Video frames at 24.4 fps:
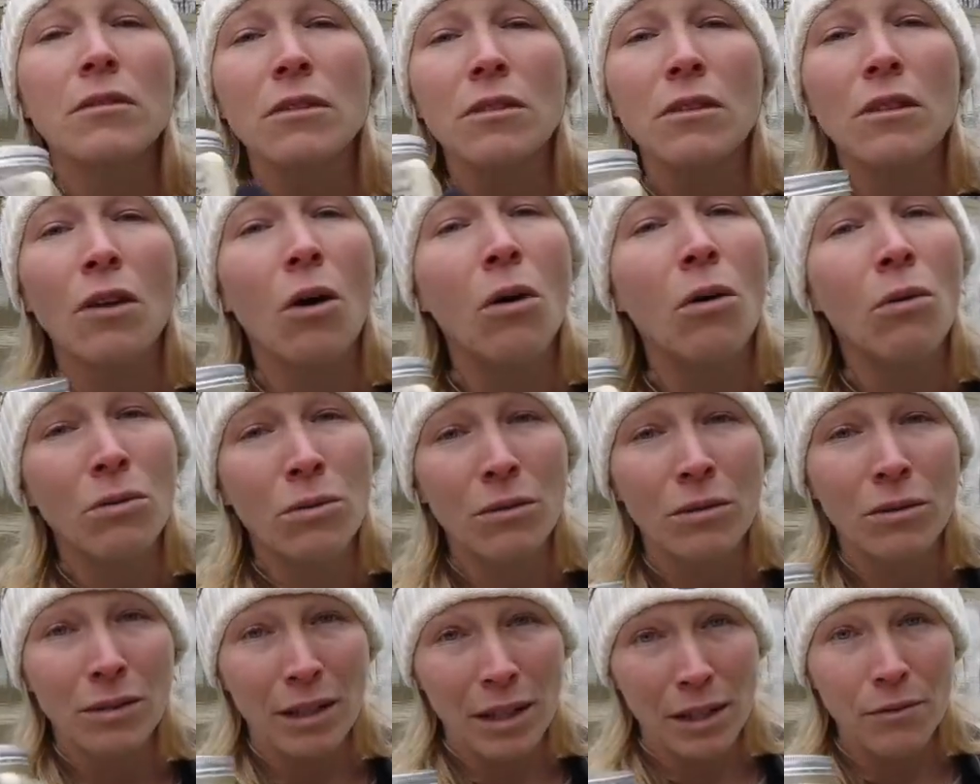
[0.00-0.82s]
Don't
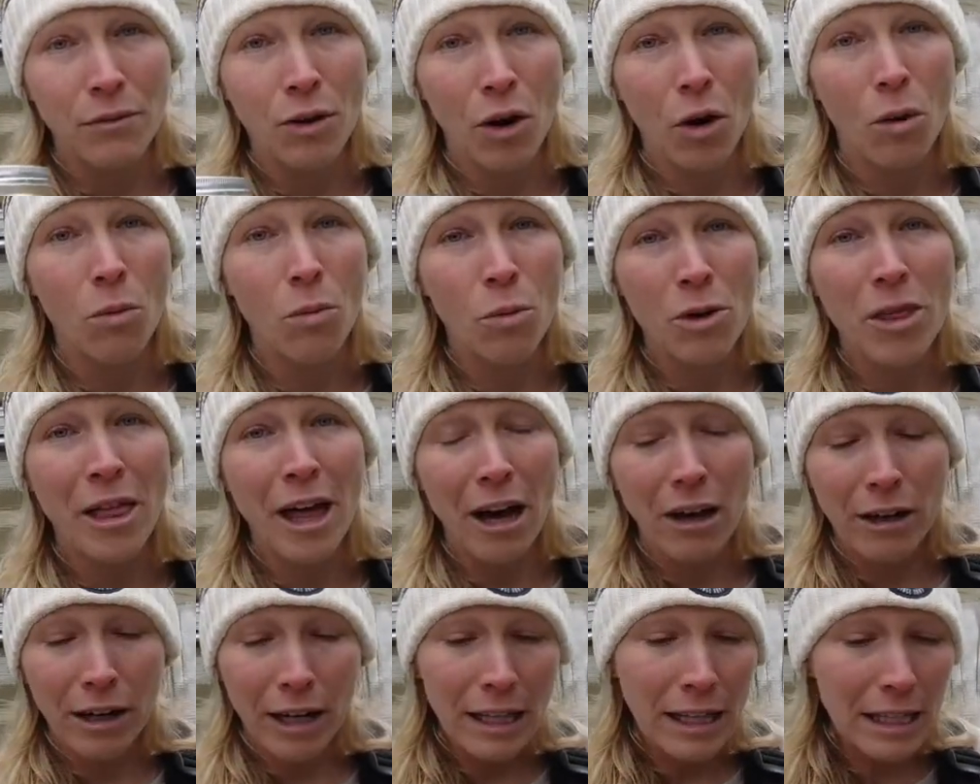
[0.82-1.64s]
leave home
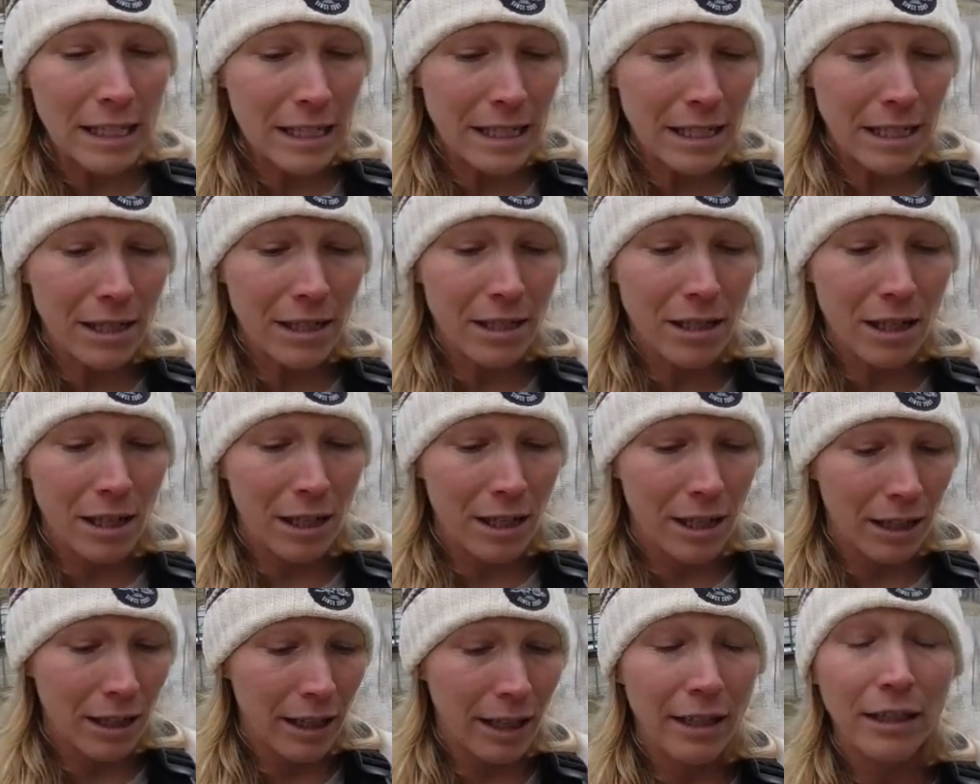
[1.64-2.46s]
without it.
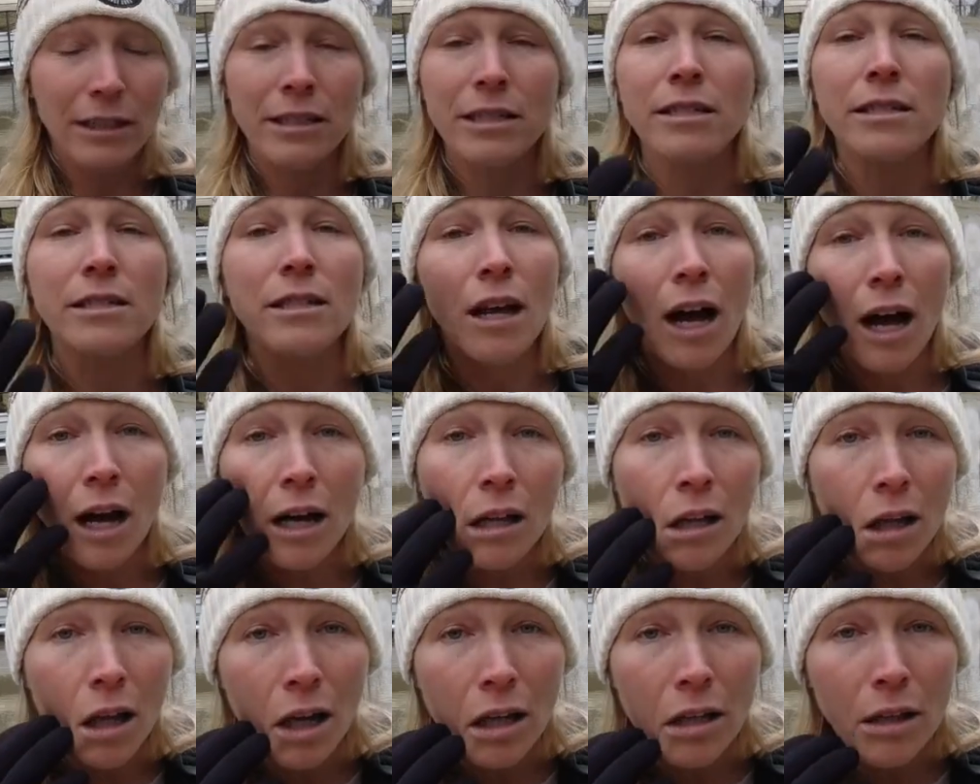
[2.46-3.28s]
It does not
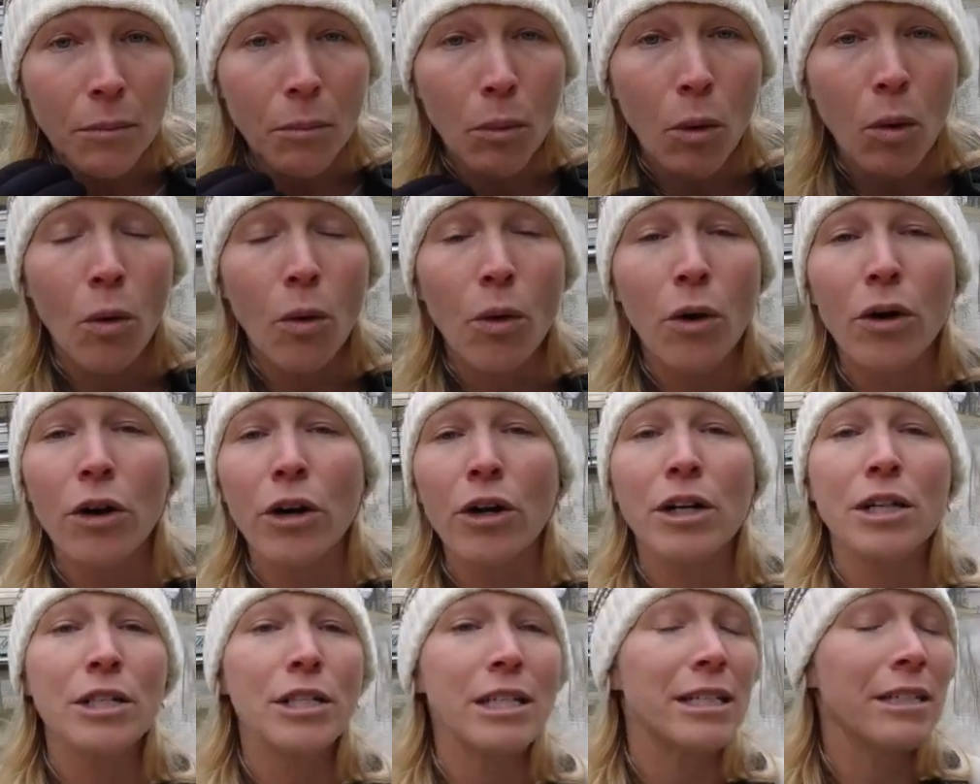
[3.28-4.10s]
clog the
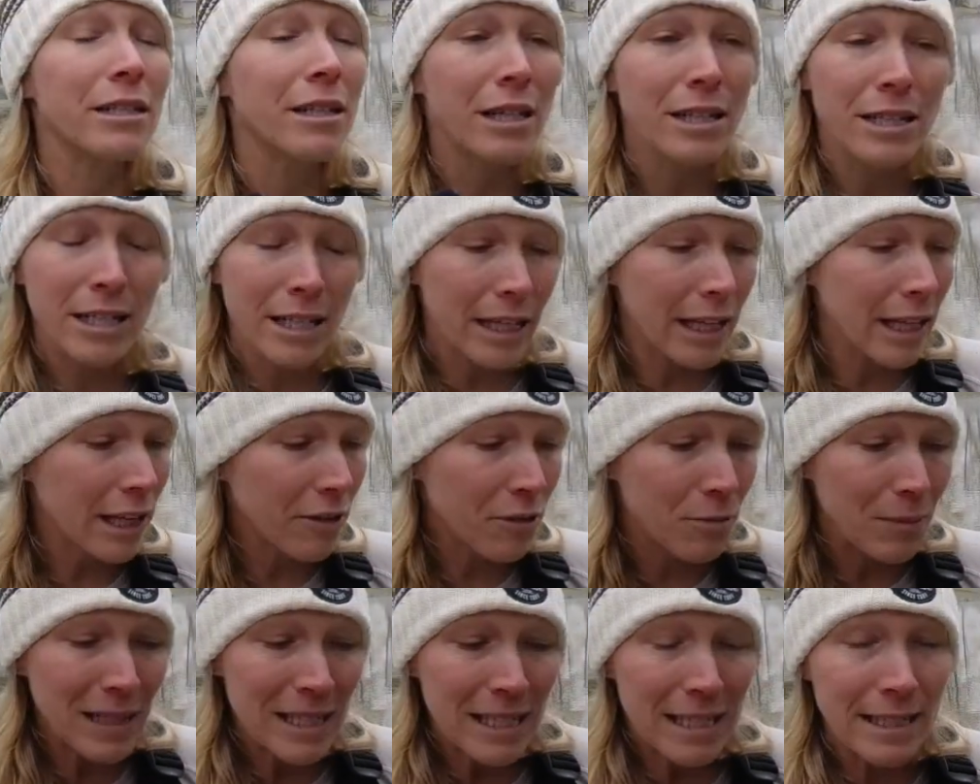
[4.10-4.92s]
pores. It doesn't give
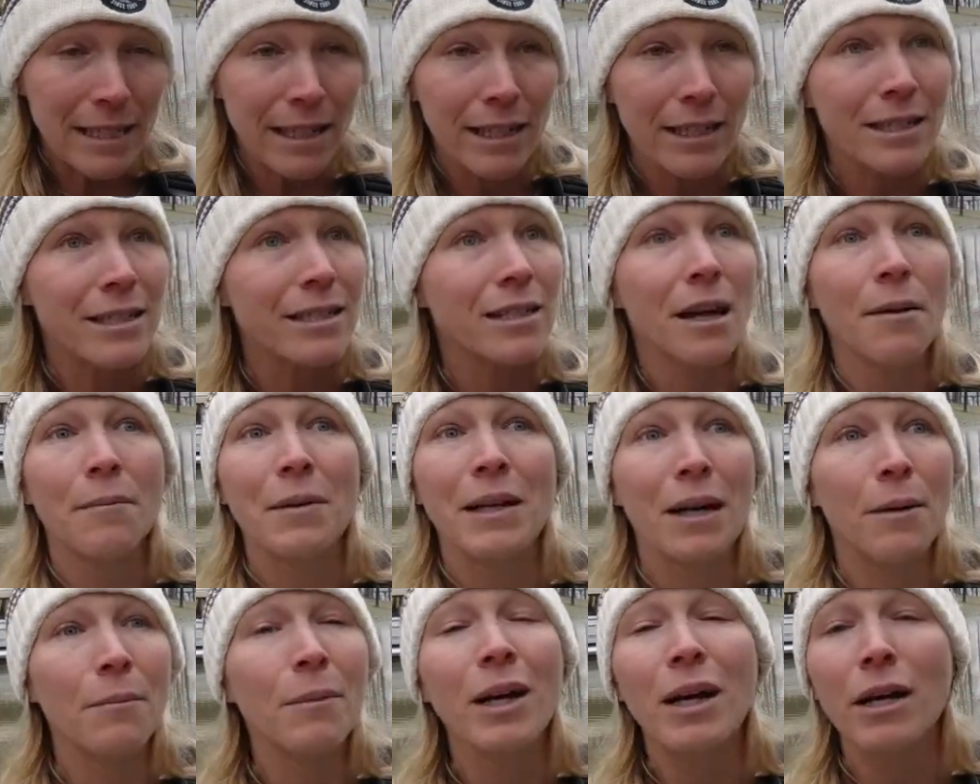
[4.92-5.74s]
me zits. I
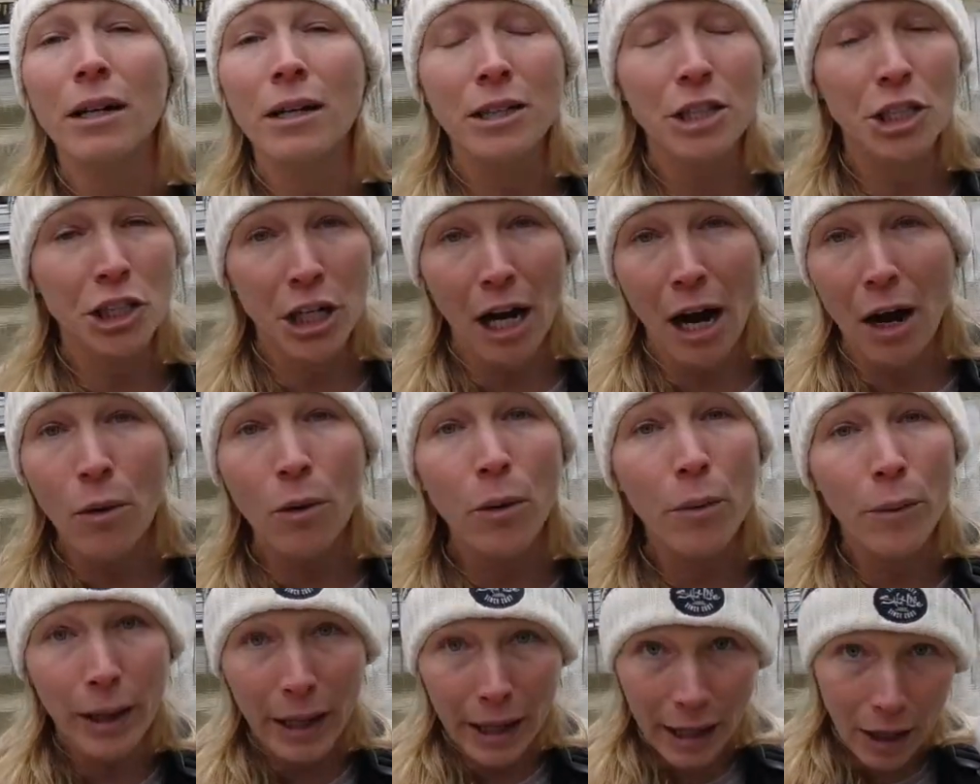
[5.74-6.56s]
mean, I'm gonna
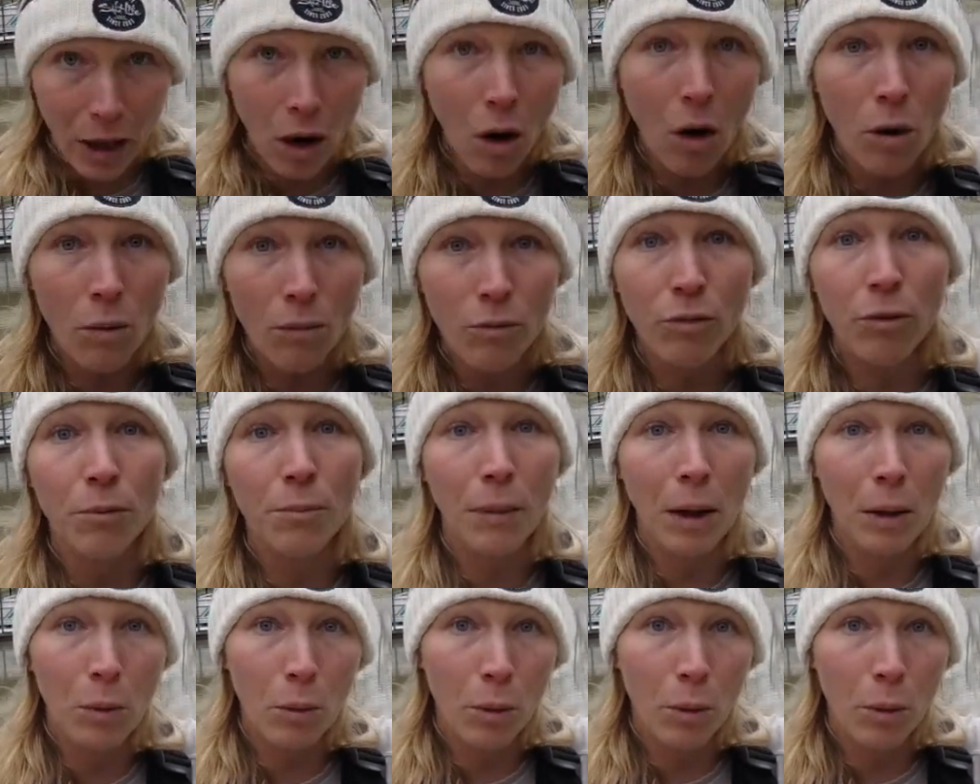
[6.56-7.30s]
shower when I get home from my